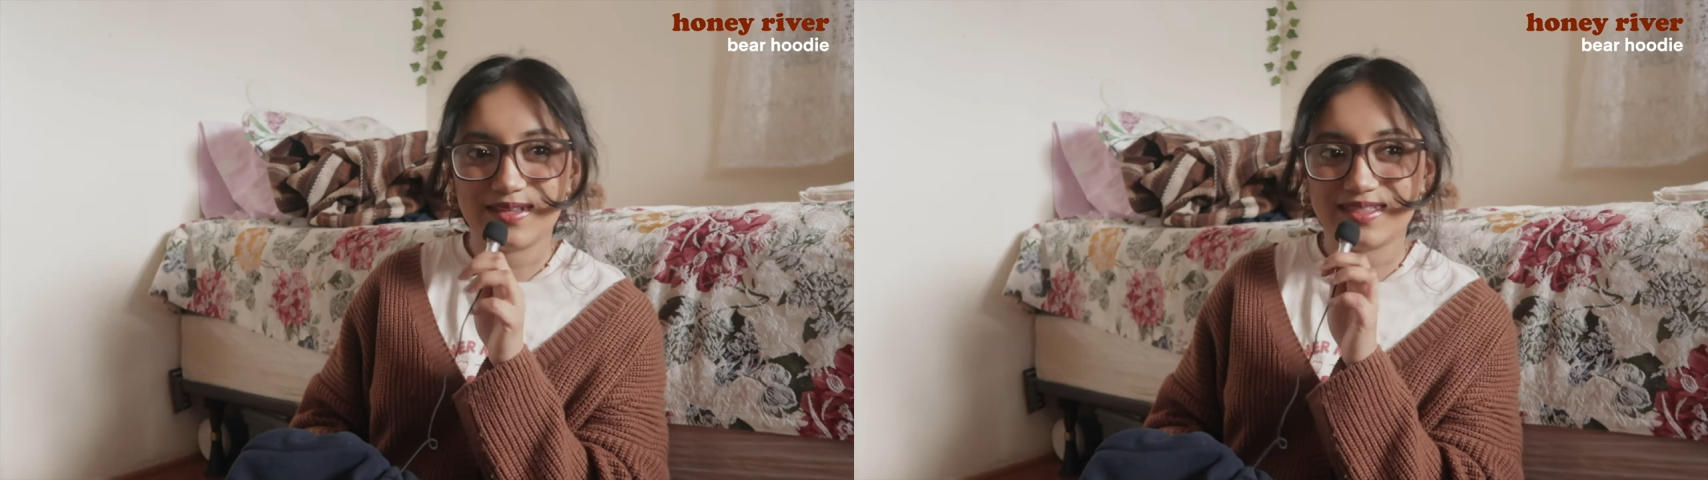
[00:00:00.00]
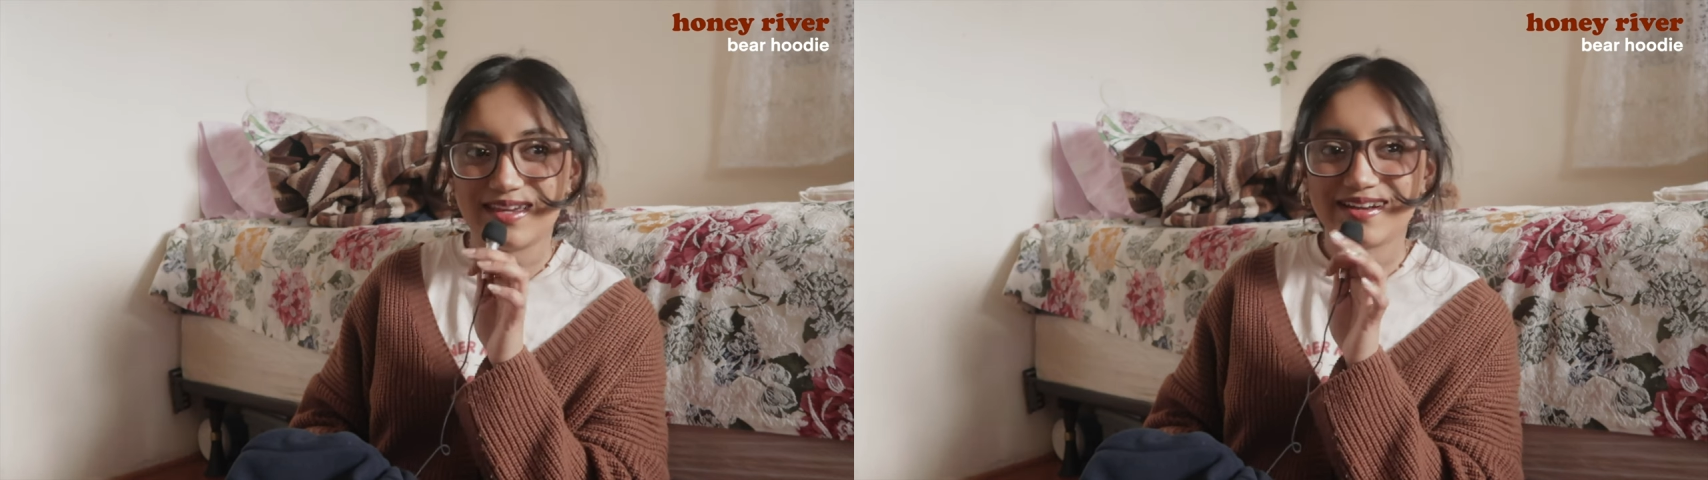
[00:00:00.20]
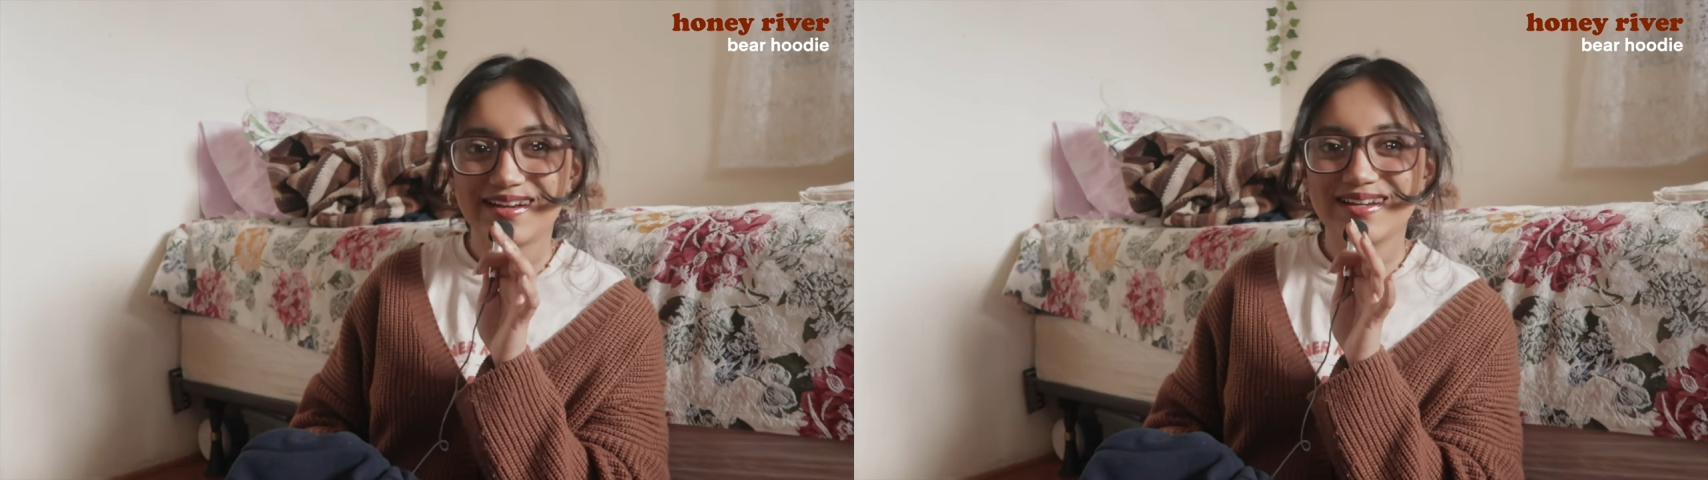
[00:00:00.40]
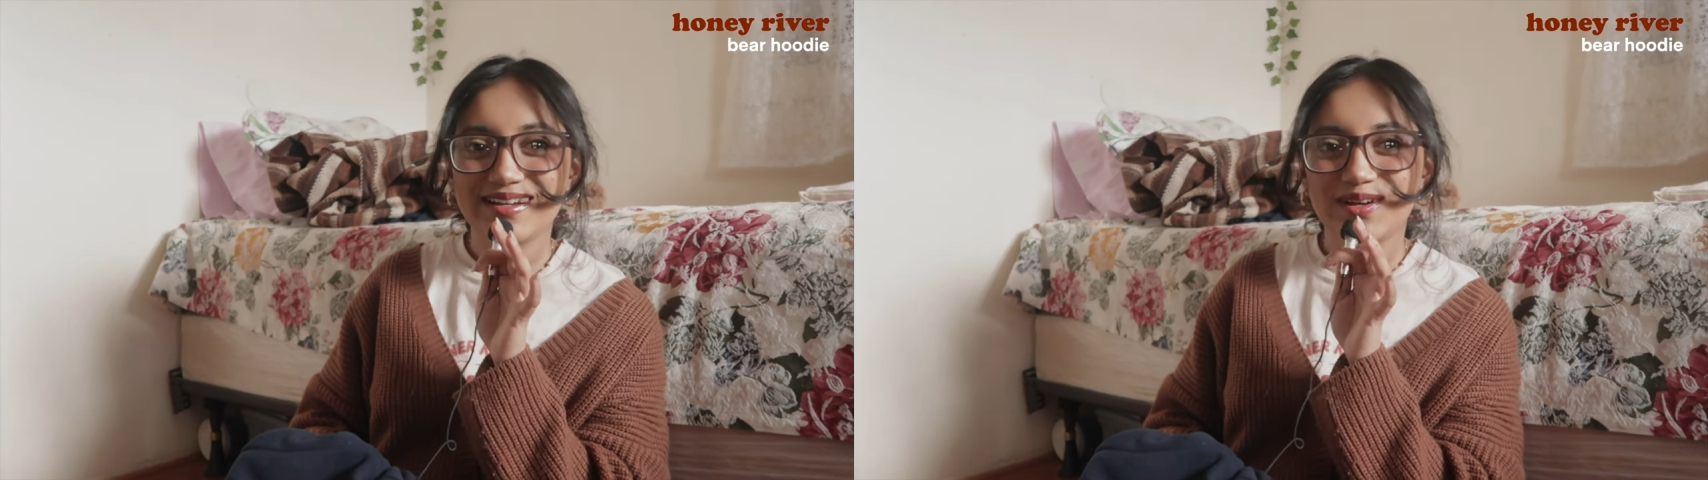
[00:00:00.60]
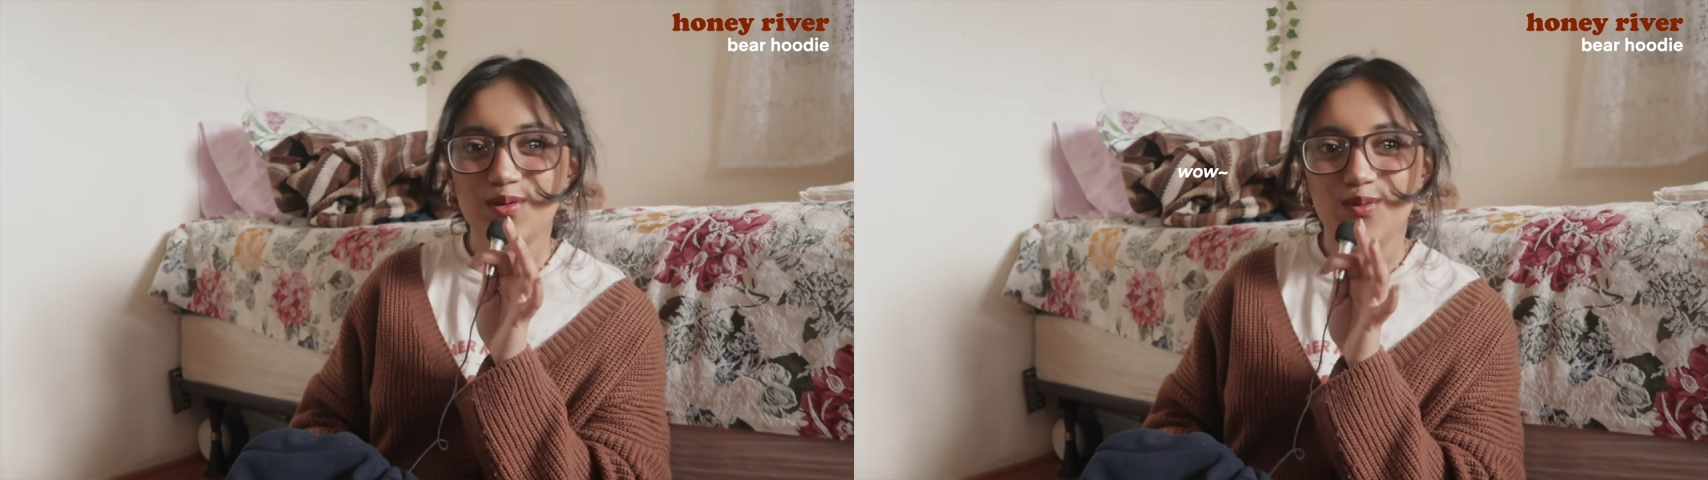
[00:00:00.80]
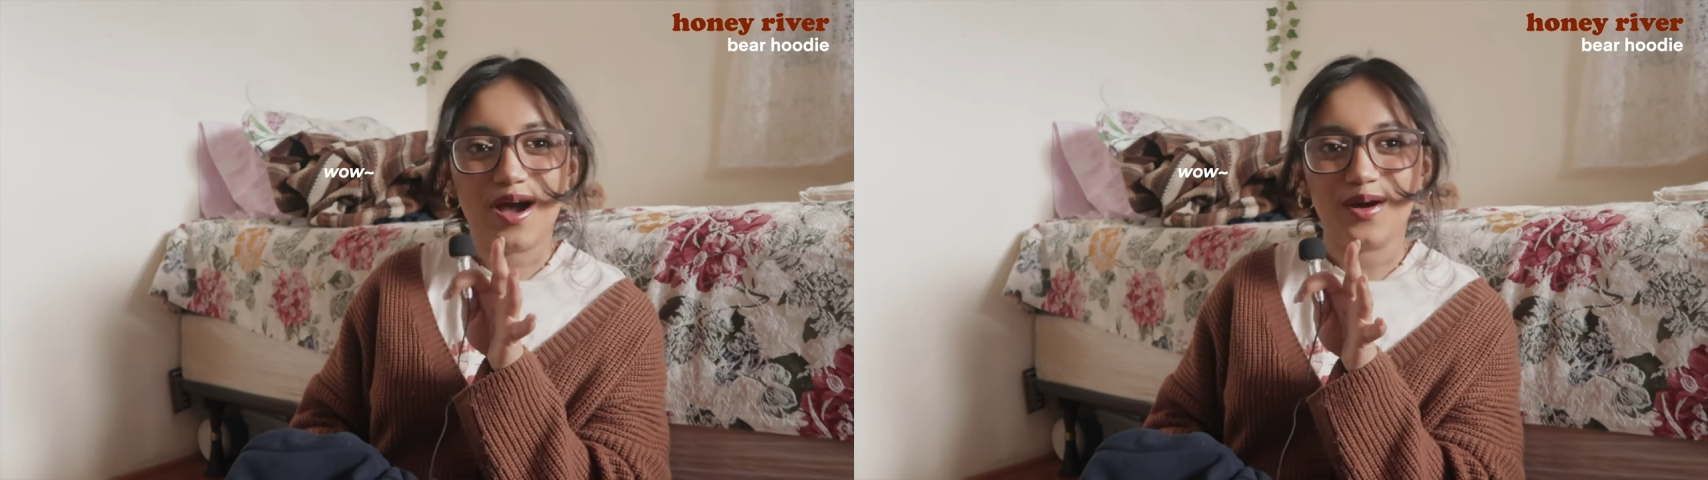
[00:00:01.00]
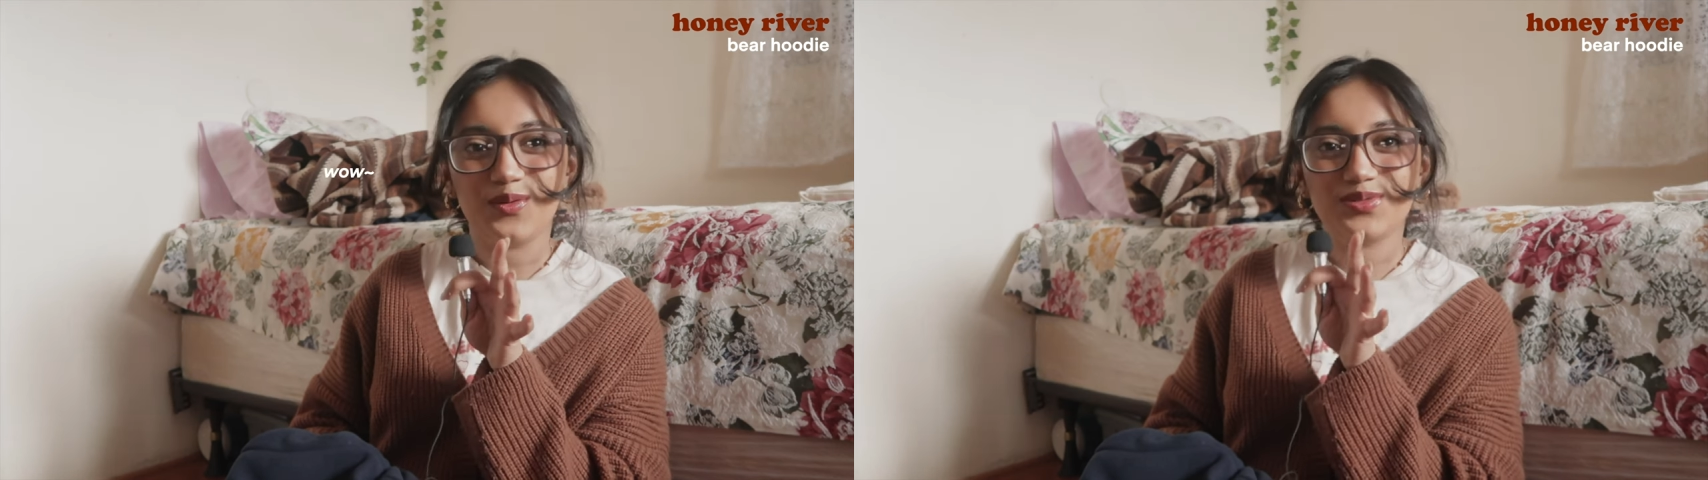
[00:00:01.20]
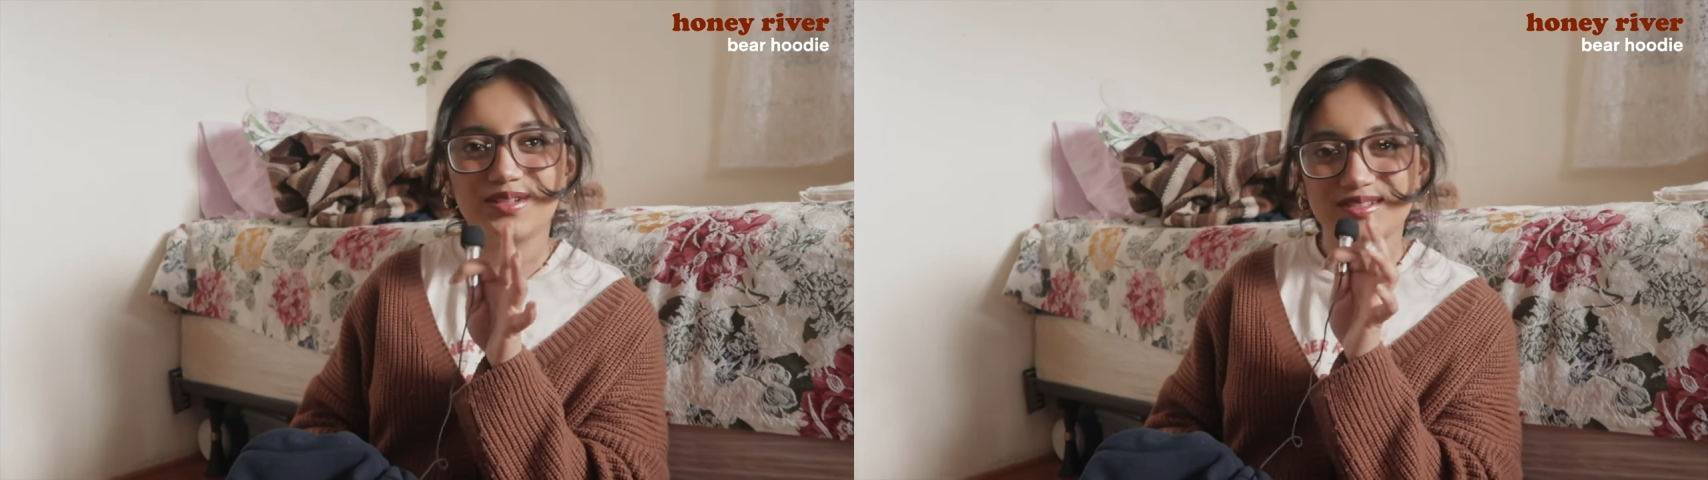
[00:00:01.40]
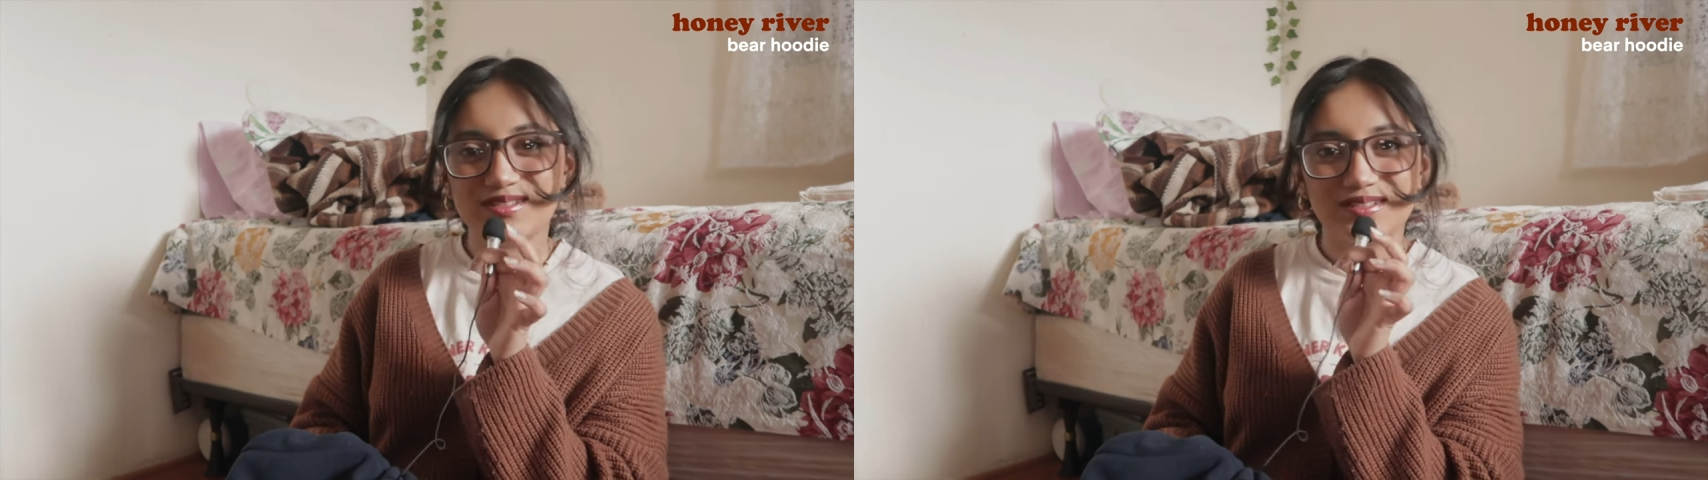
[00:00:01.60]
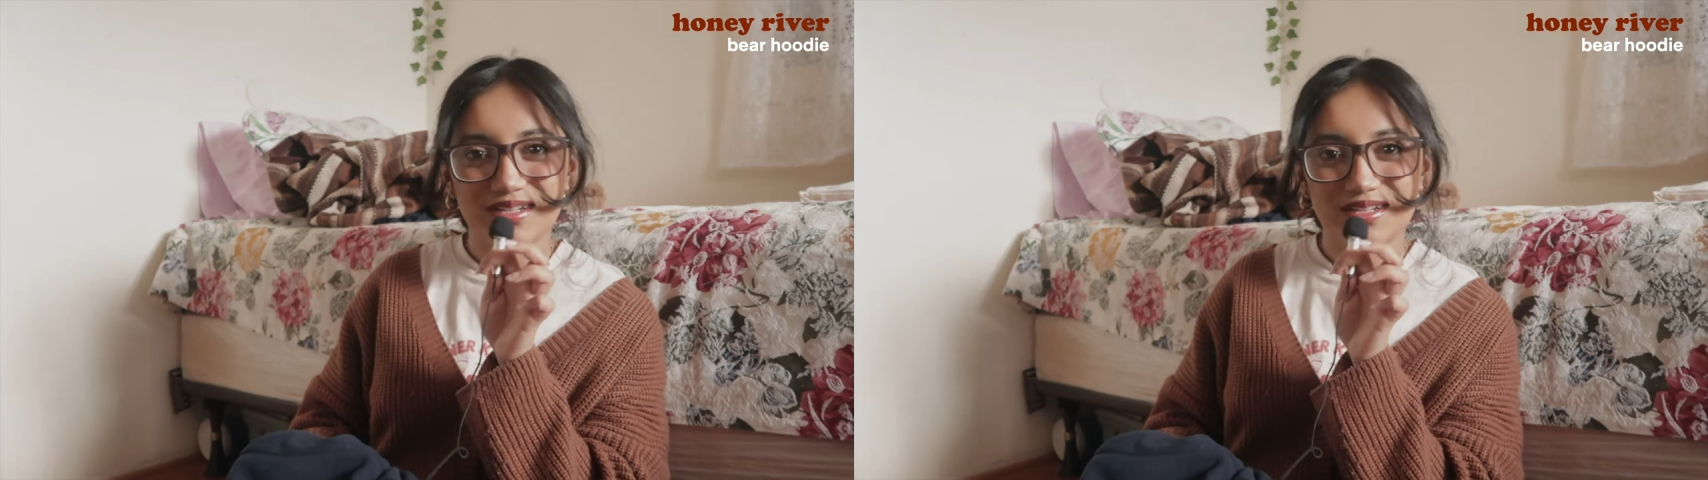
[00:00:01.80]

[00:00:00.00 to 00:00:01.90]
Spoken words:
think, wow, this is a